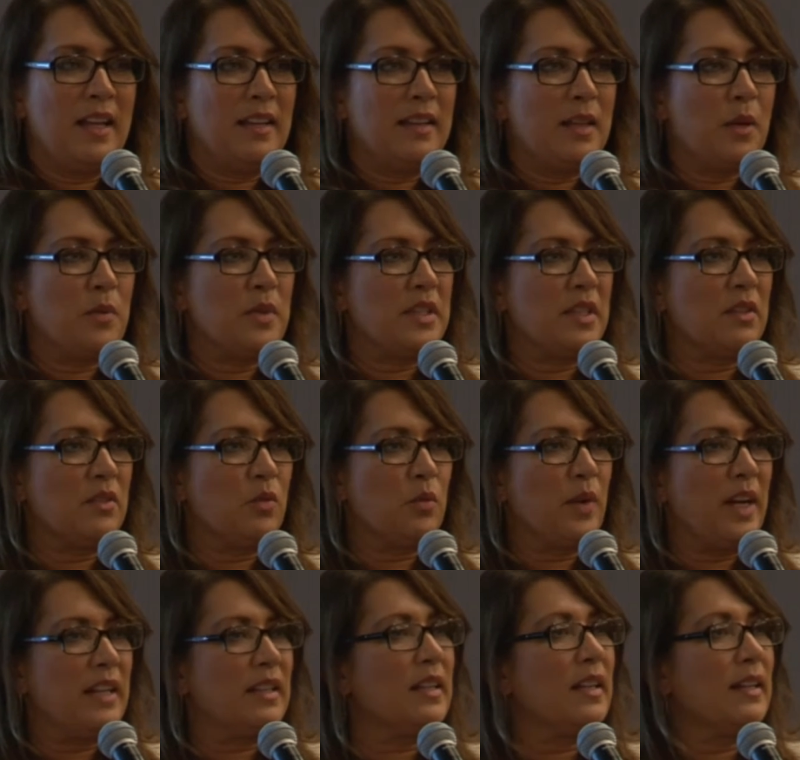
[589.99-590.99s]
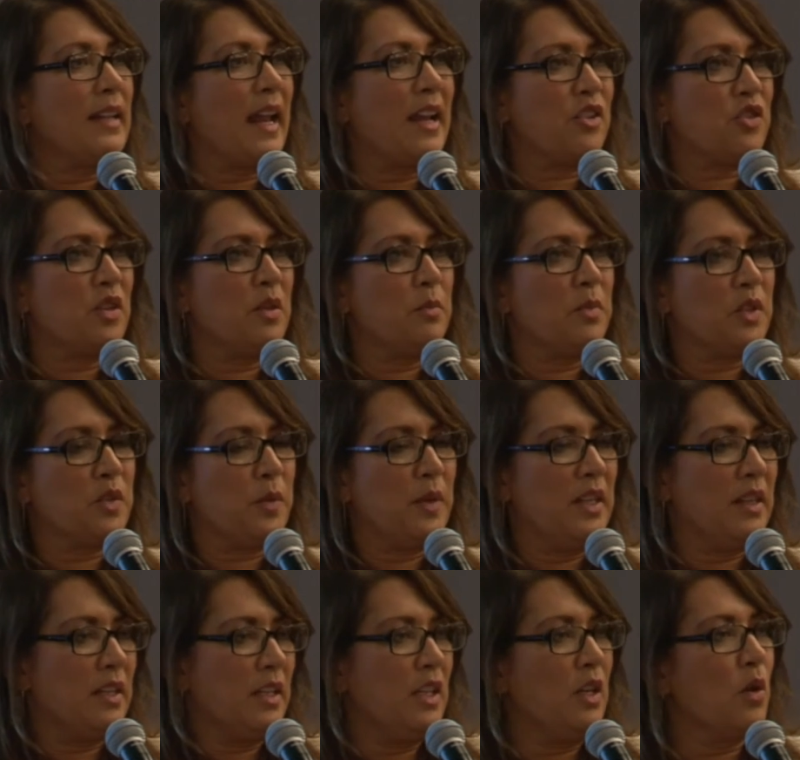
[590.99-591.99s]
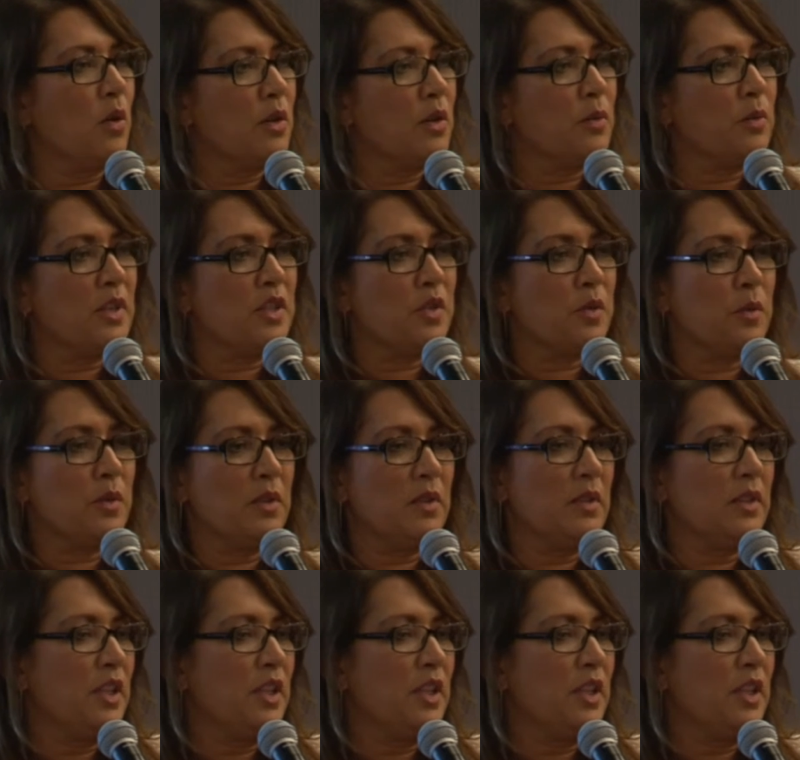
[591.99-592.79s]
there was a great connection between the yoga ritual.